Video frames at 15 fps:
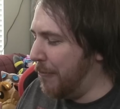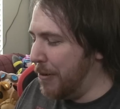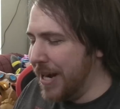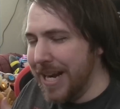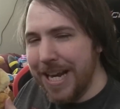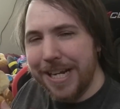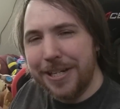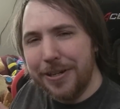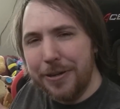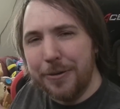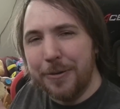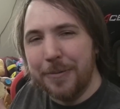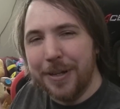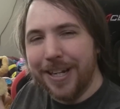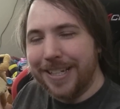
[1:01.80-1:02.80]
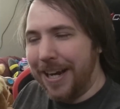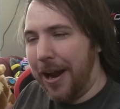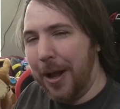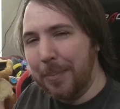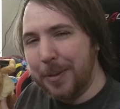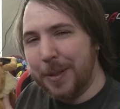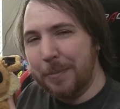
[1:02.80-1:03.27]
And we need you to
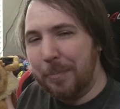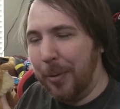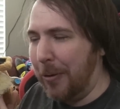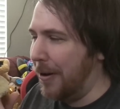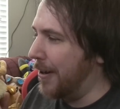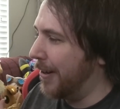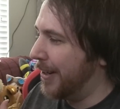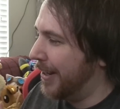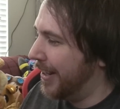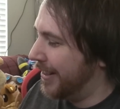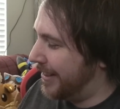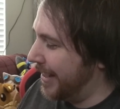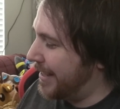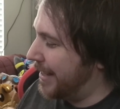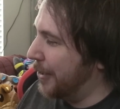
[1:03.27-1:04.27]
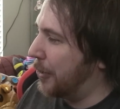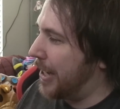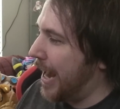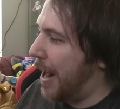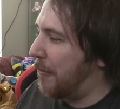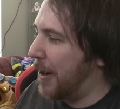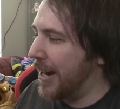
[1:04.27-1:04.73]
help support this little
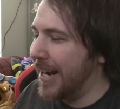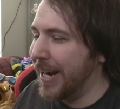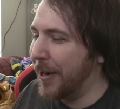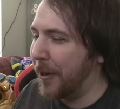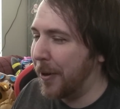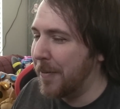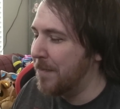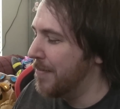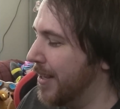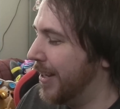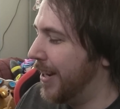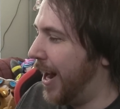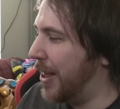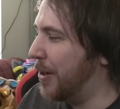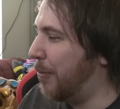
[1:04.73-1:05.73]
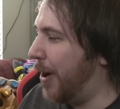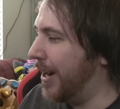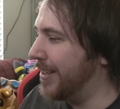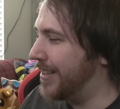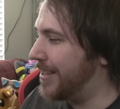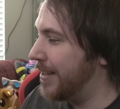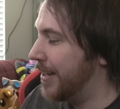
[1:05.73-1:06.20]
guy right here.
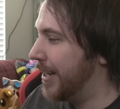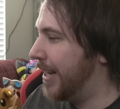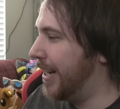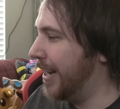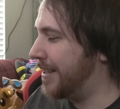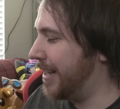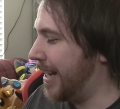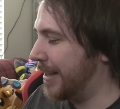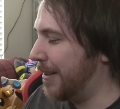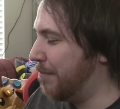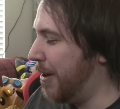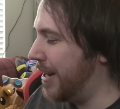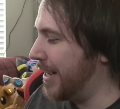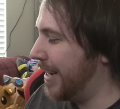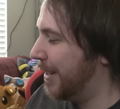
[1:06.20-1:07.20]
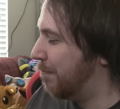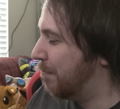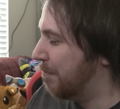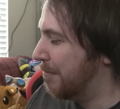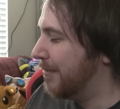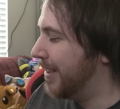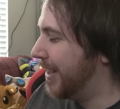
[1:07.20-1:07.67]
Otherwise, he doesn't get the money.
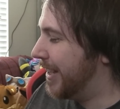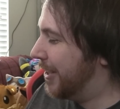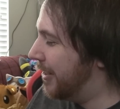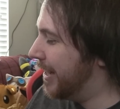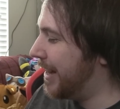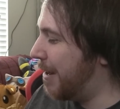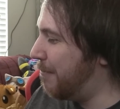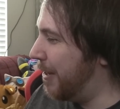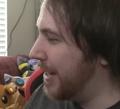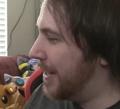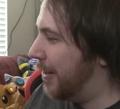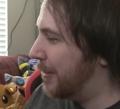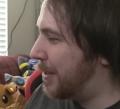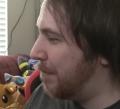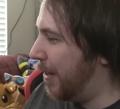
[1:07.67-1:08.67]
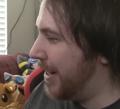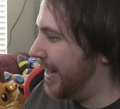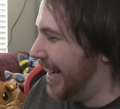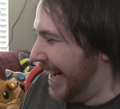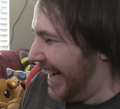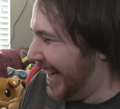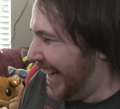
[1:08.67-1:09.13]
You need that money, don't you,
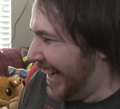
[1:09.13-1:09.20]
buddy?